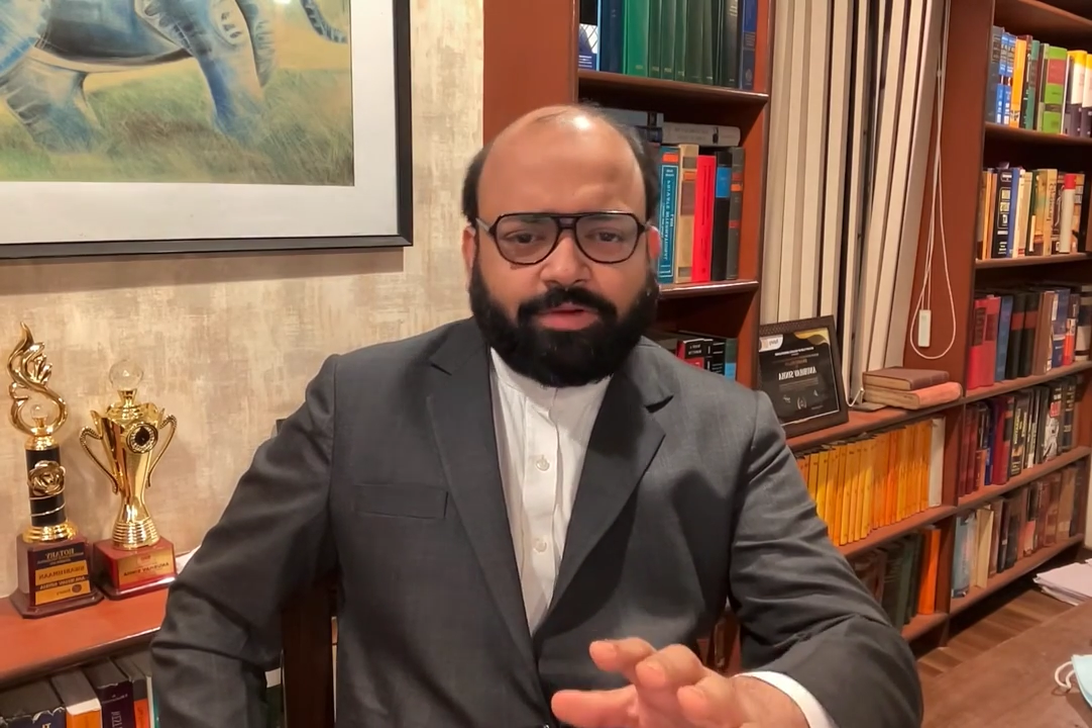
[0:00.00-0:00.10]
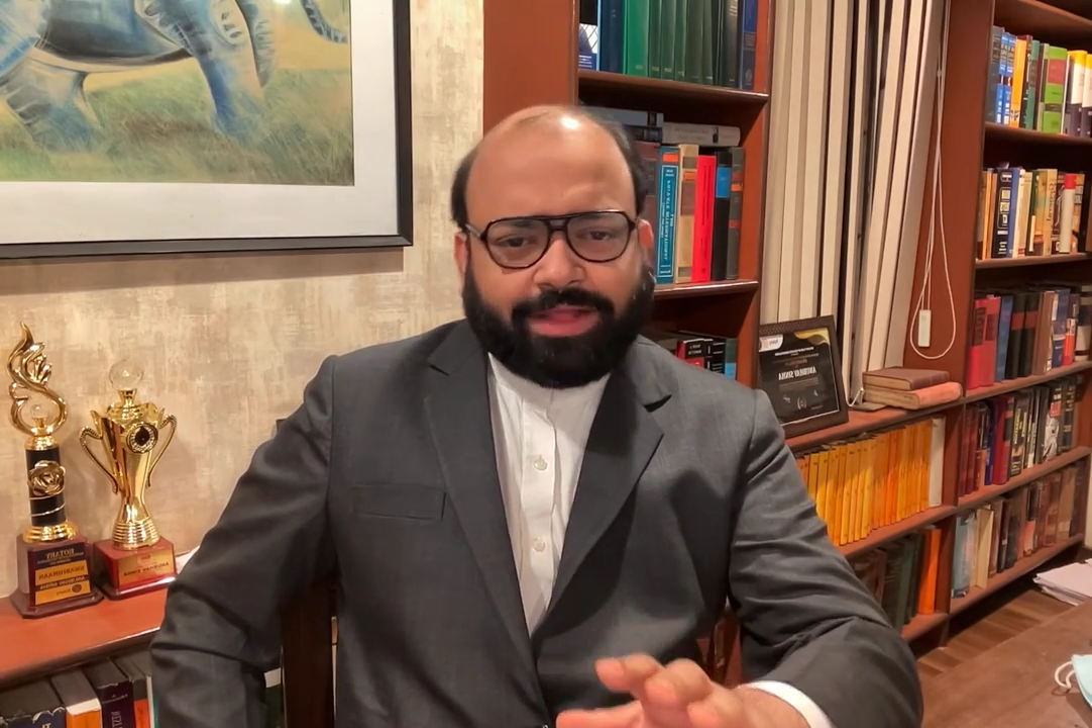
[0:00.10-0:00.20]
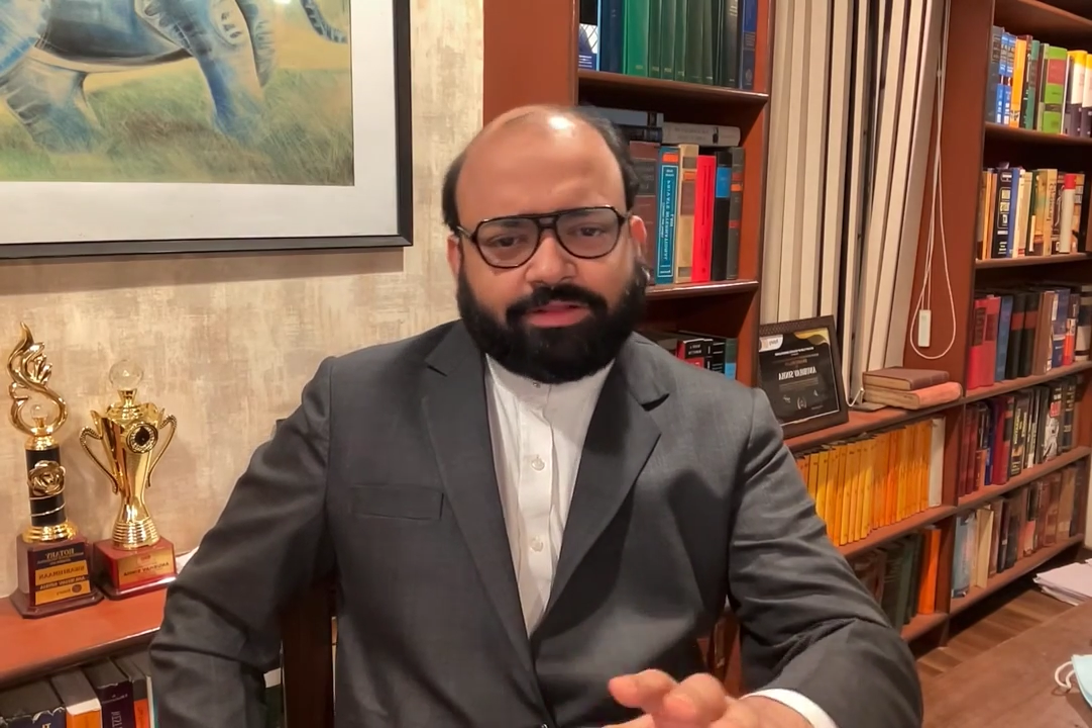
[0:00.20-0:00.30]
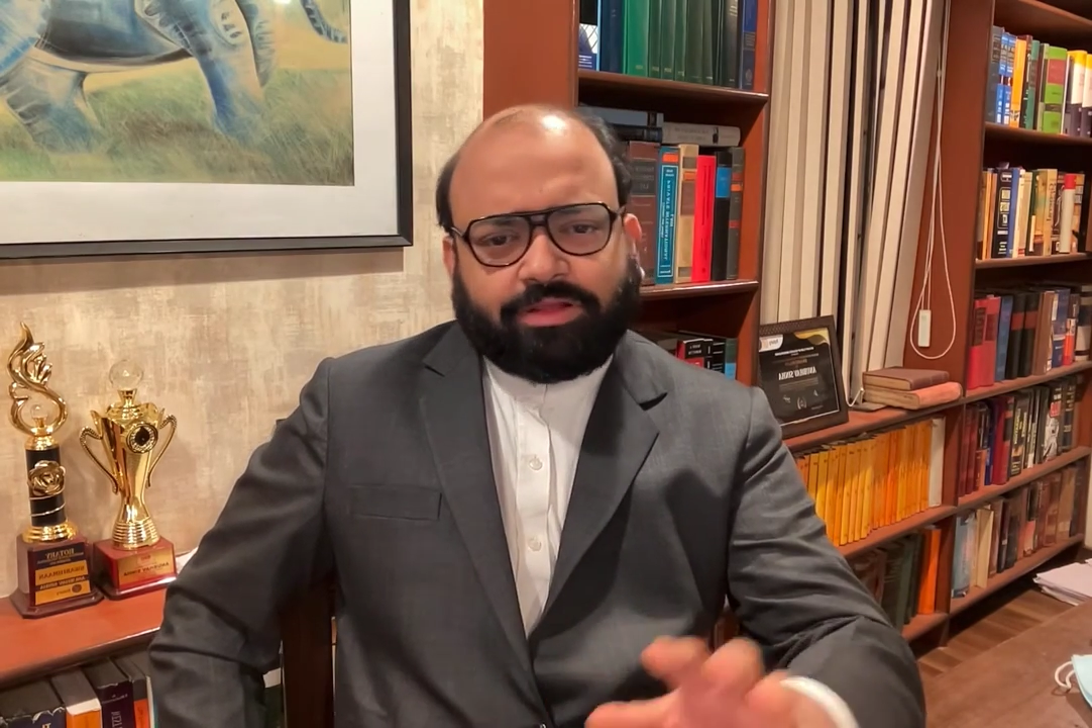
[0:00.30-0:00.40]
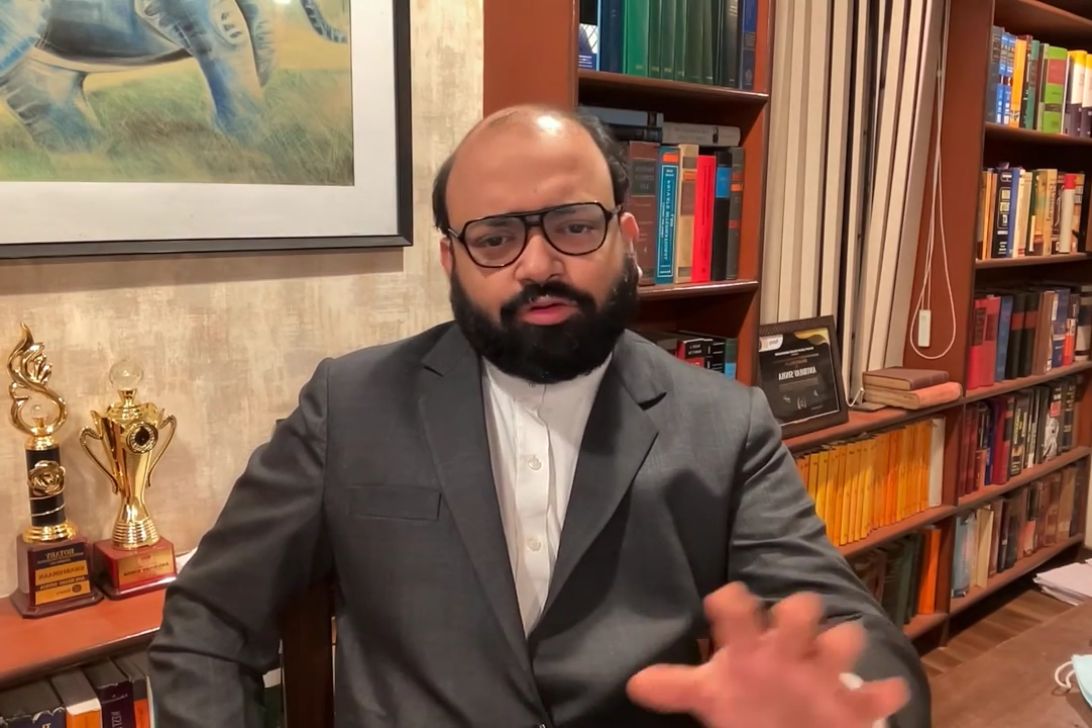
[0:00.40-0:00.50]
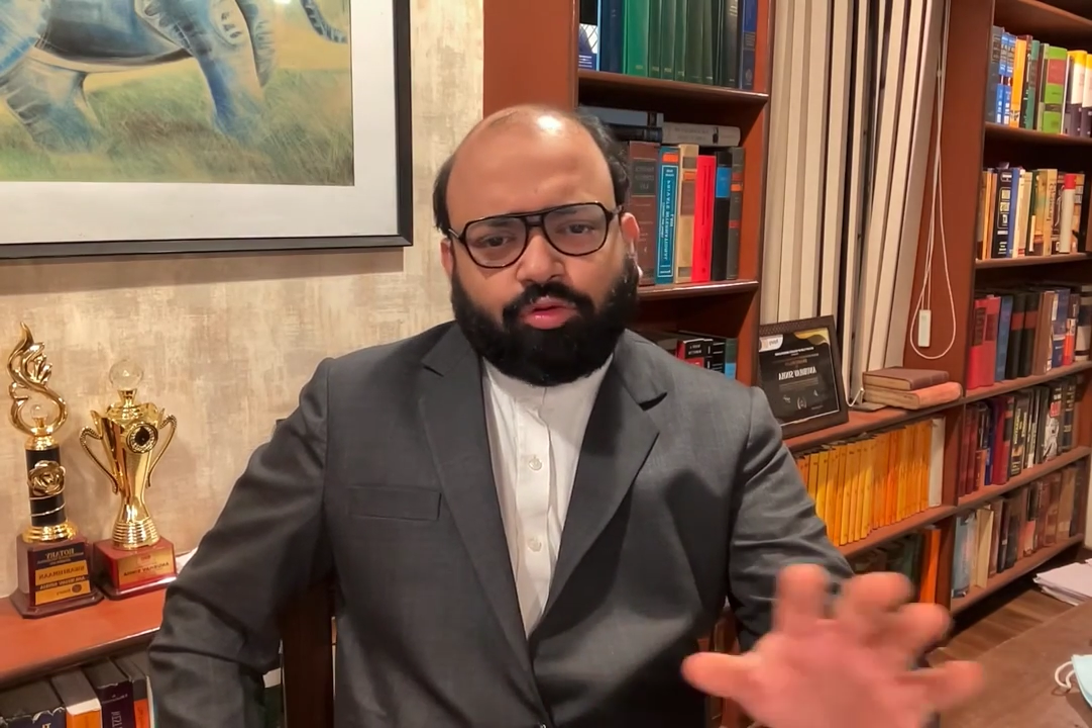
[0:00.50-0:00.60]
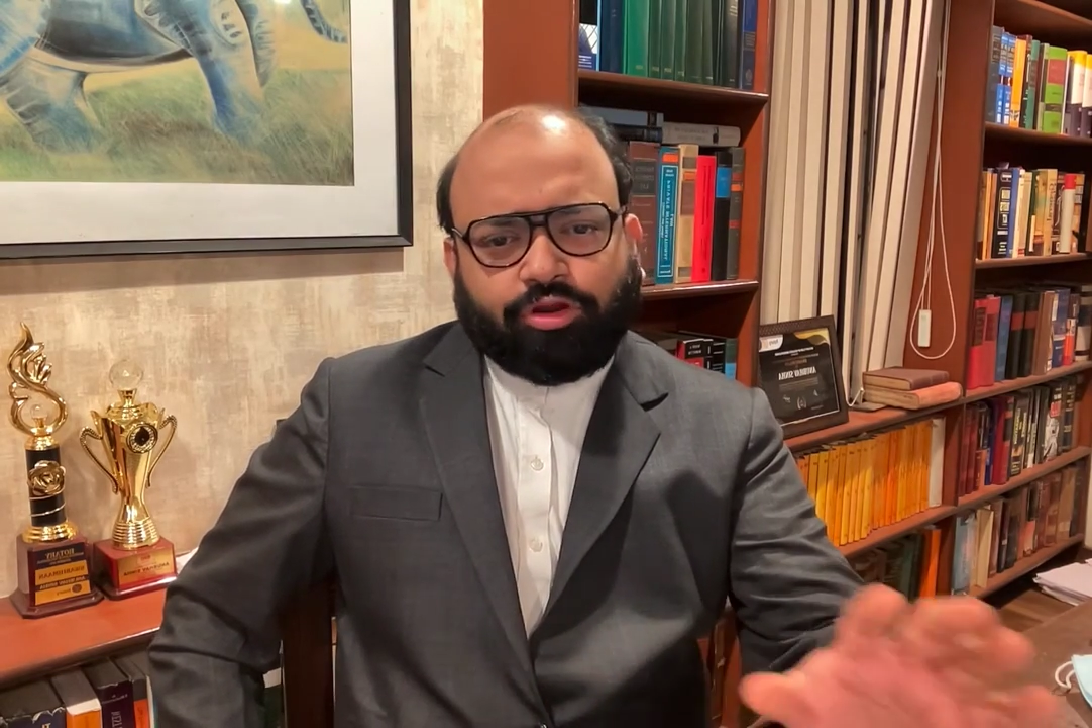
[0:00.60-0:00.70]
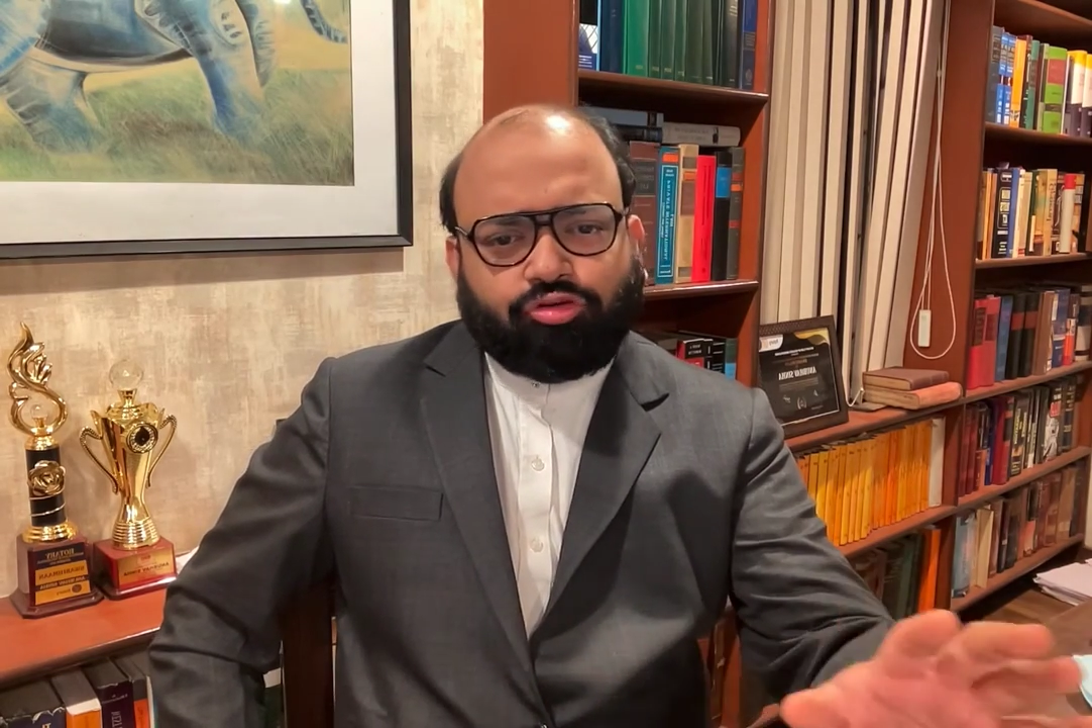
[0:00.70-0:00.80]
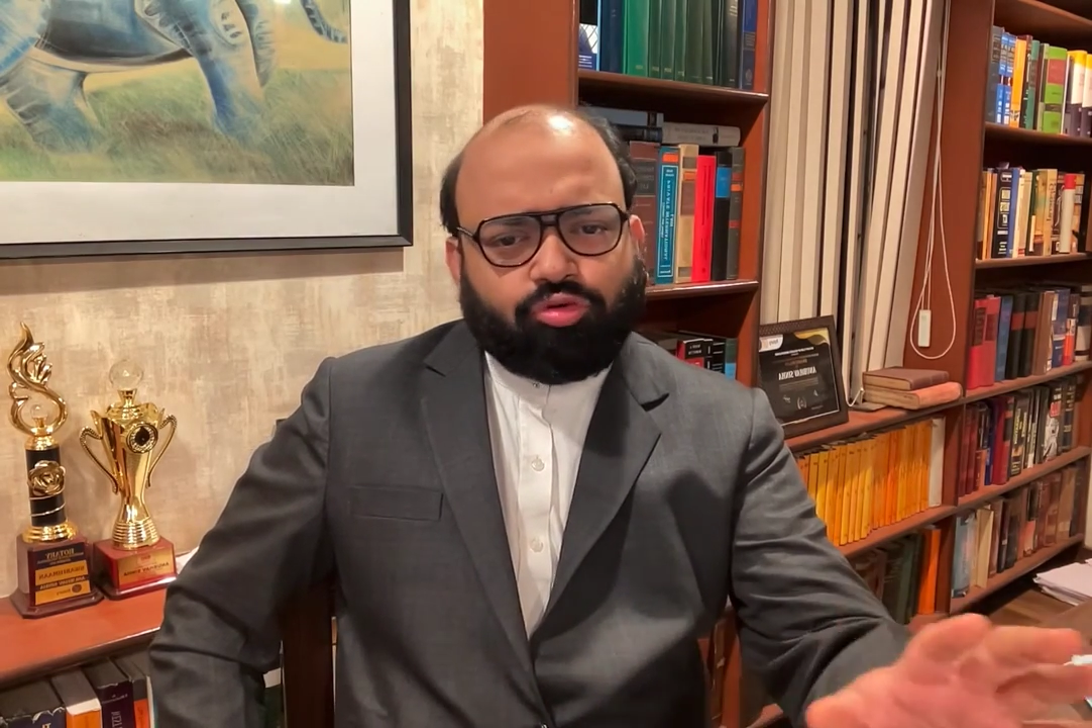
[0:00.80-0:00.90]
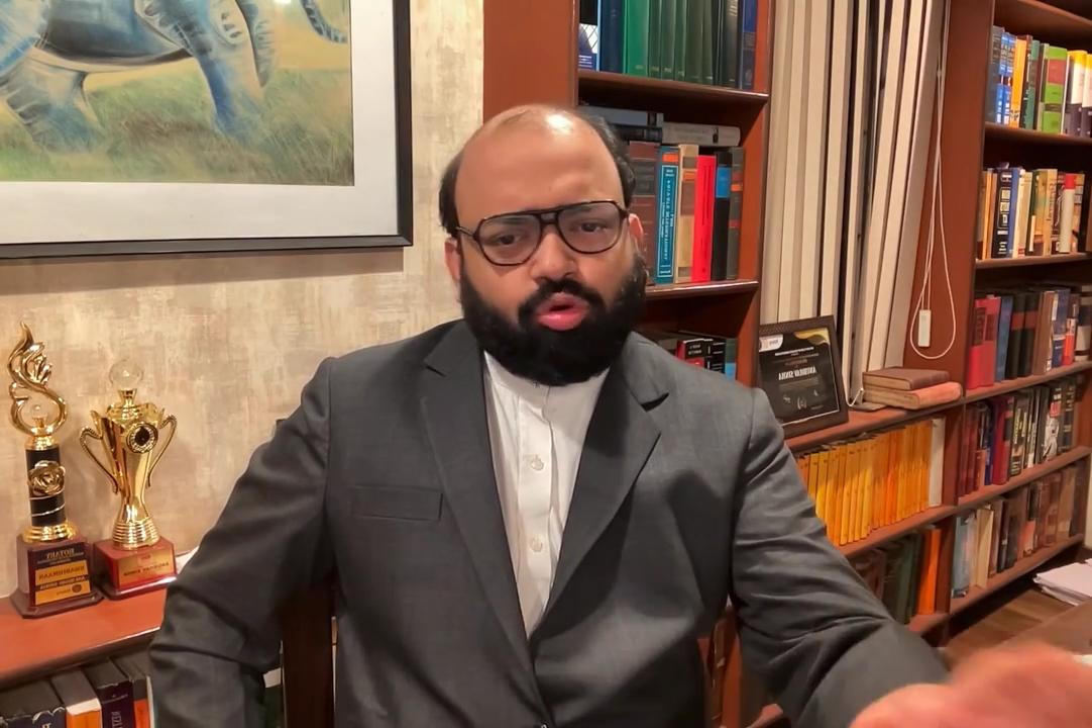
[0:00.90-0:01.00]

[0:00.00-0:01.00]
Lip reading: rather than going to